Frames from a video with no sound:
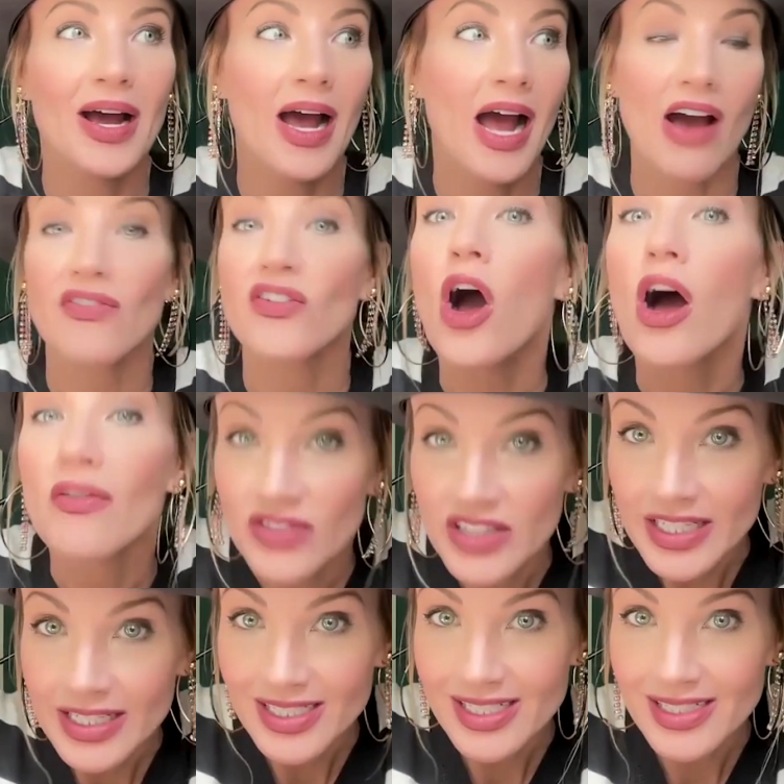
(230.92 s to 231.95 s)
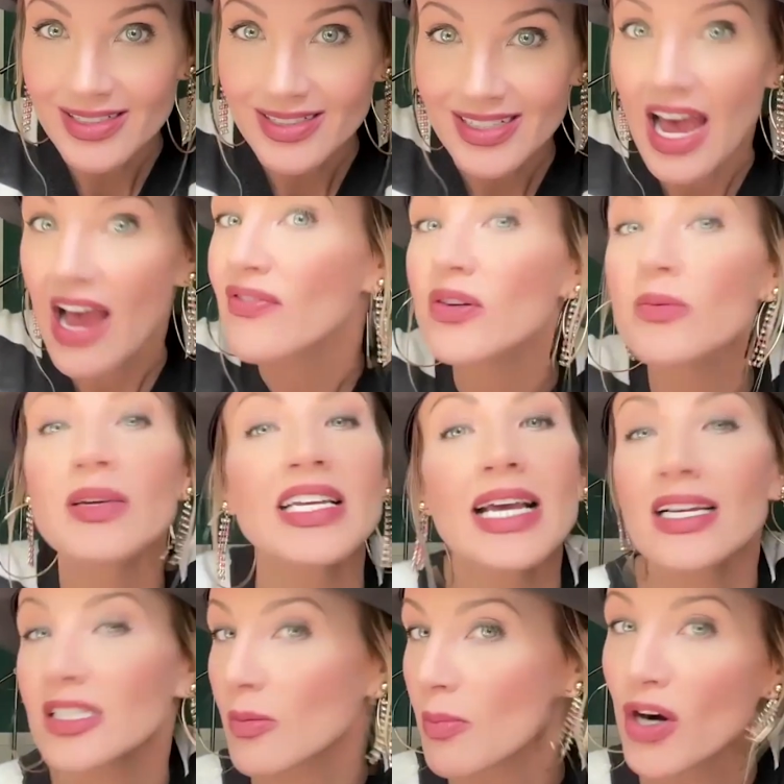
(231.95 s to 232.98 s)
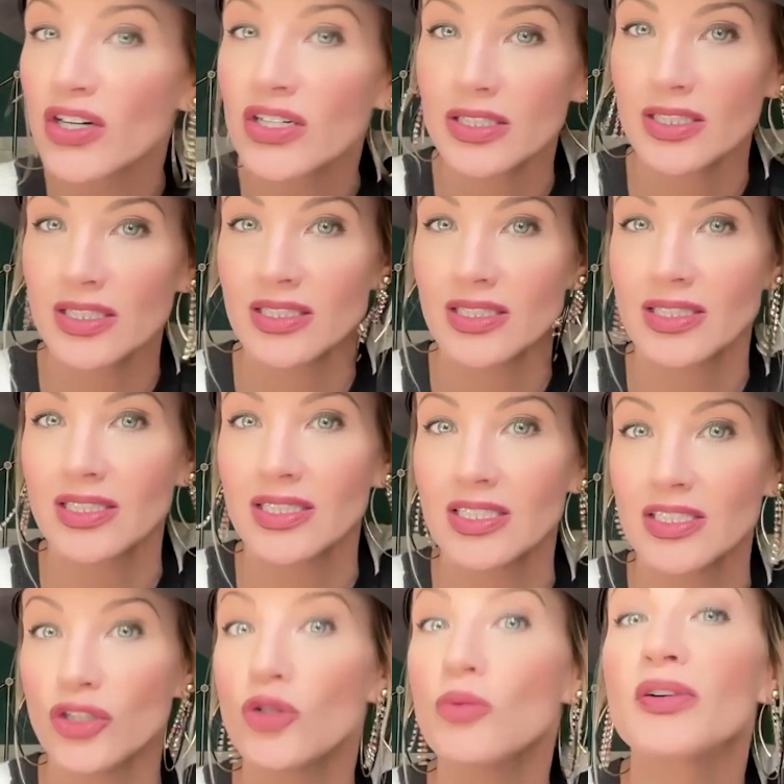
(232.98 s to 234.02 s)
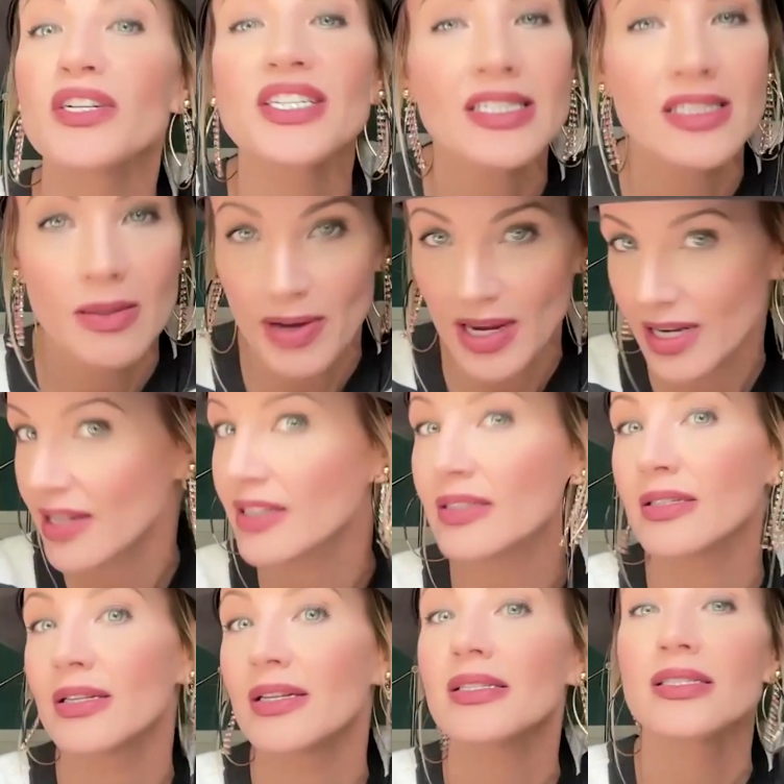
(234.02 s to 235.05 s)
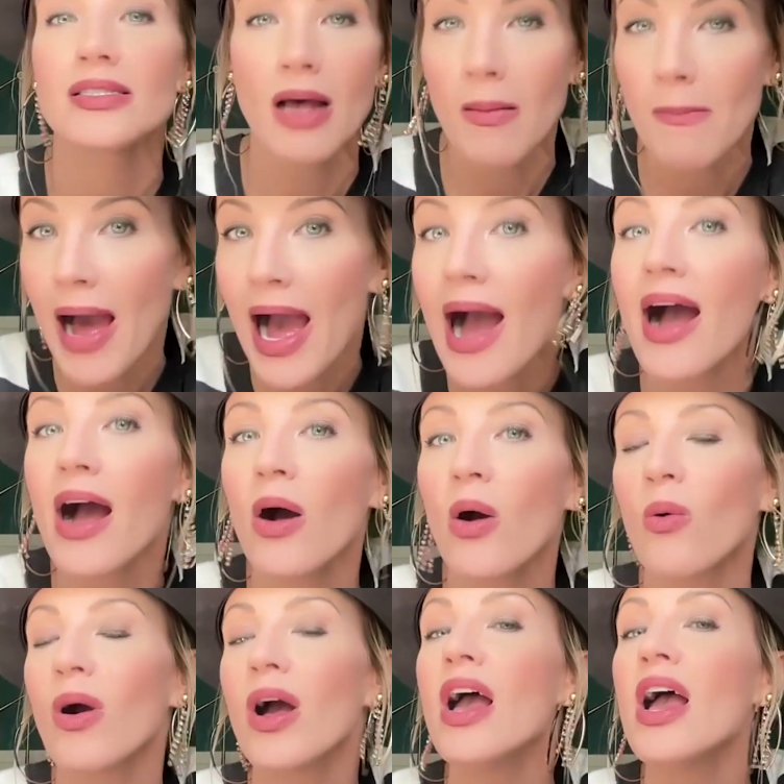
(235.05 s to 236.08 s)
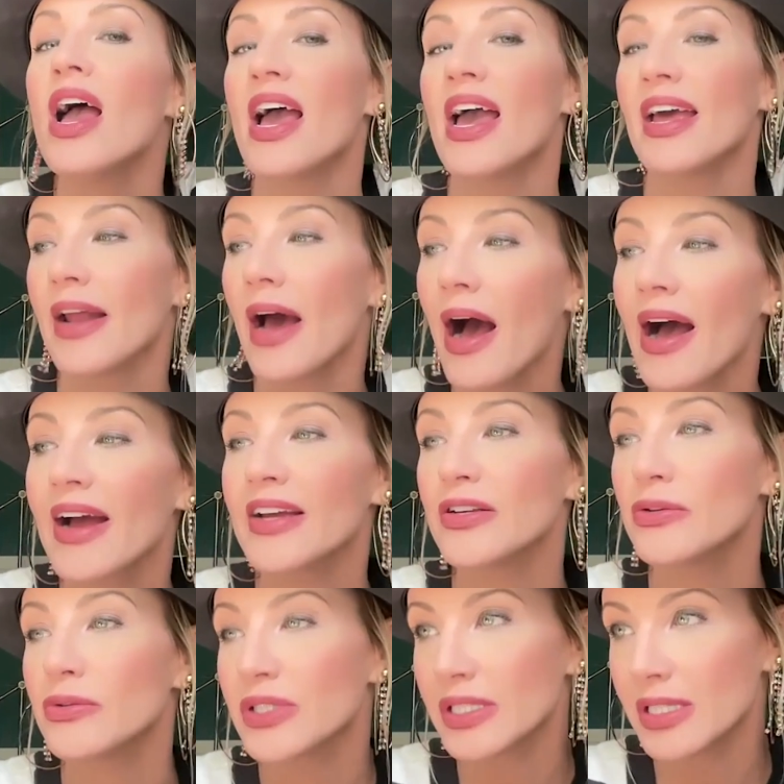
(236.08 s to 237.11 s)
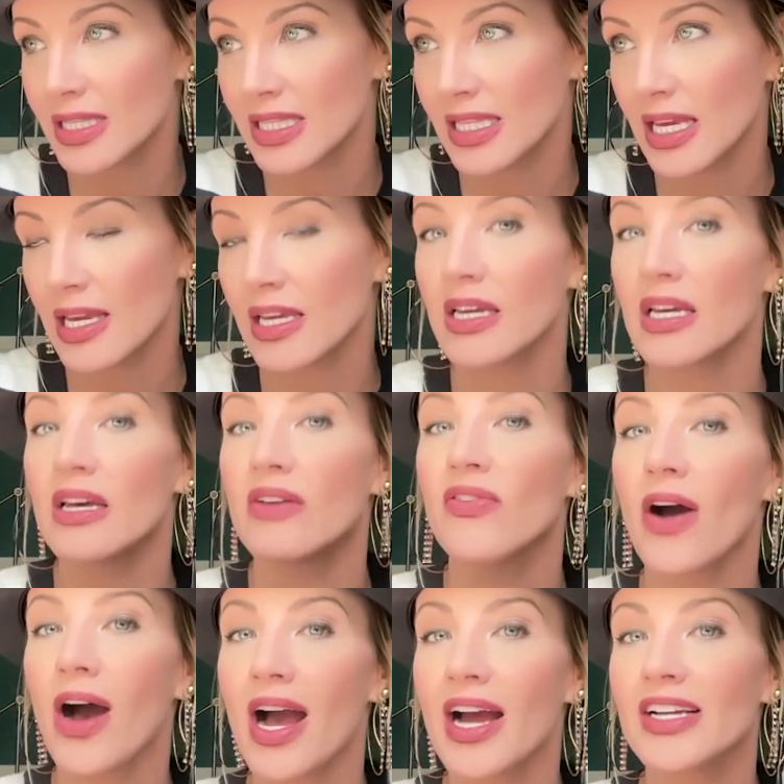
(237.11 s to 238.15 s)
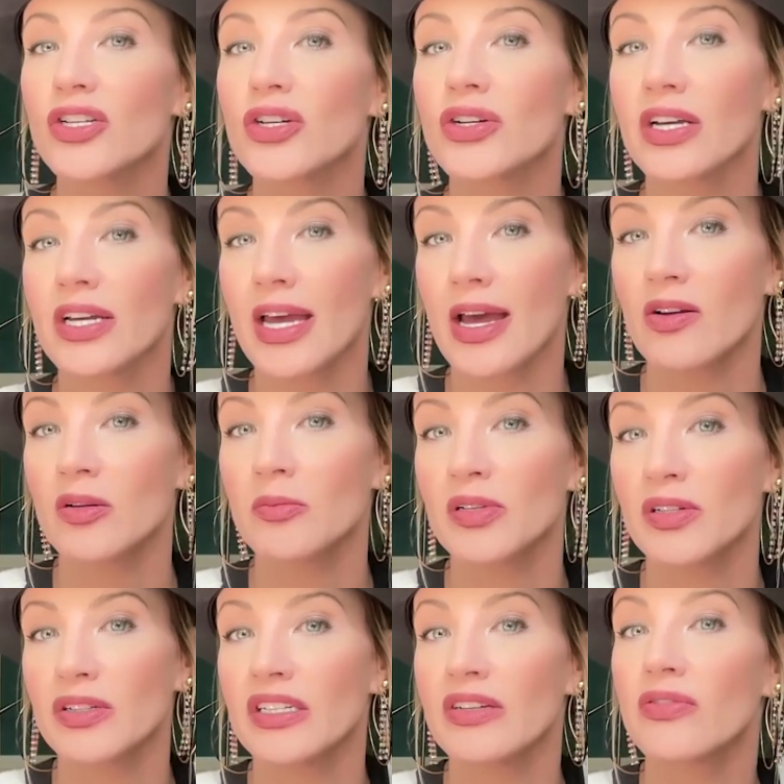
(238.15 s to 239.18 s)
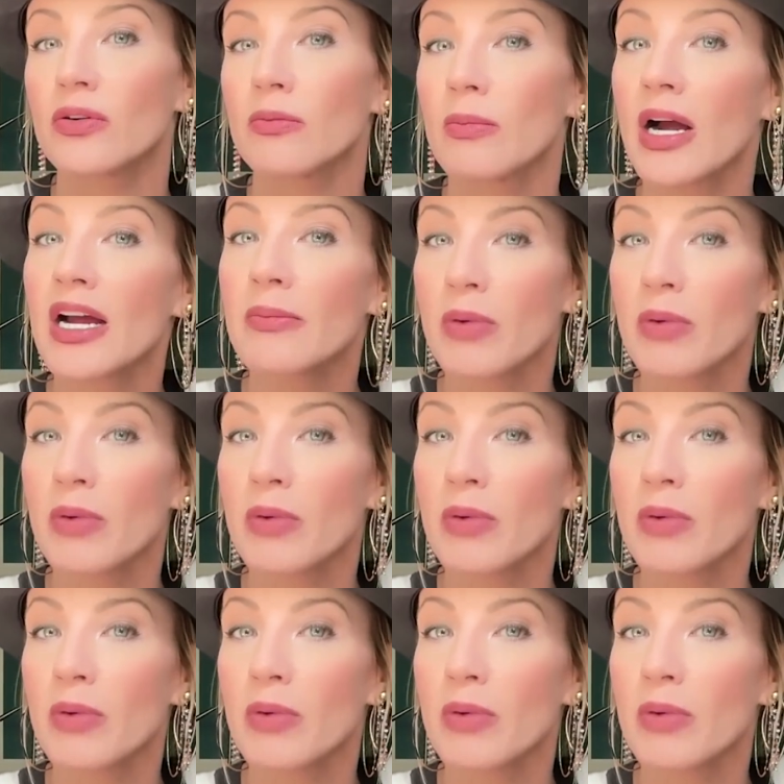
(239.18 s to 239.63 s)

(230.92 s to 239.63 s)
have conflict. Everybody has a part. You participated somehow. And I used to think if I took accountability for my